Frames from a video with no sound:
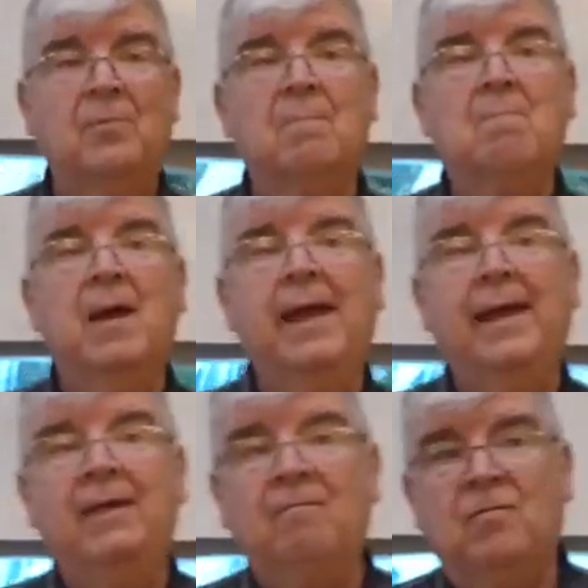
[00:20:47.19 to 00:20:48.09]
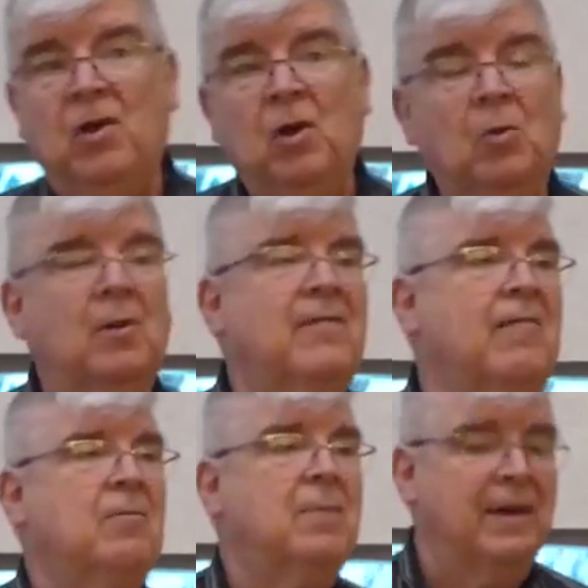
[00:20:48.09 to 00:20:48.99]
the main view of
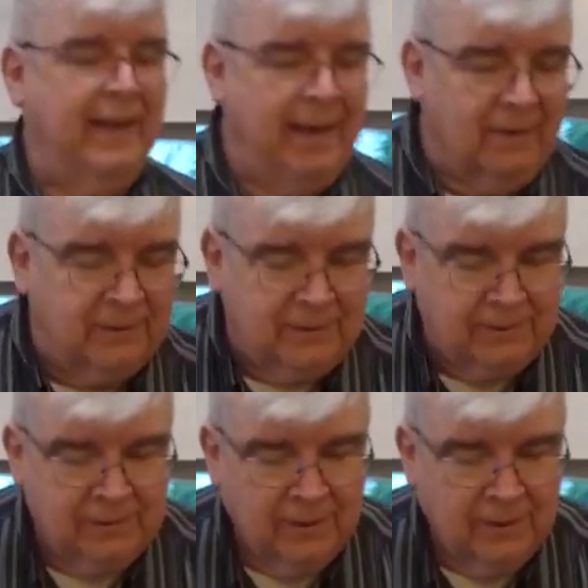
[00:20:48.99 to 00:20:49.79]
everybody else,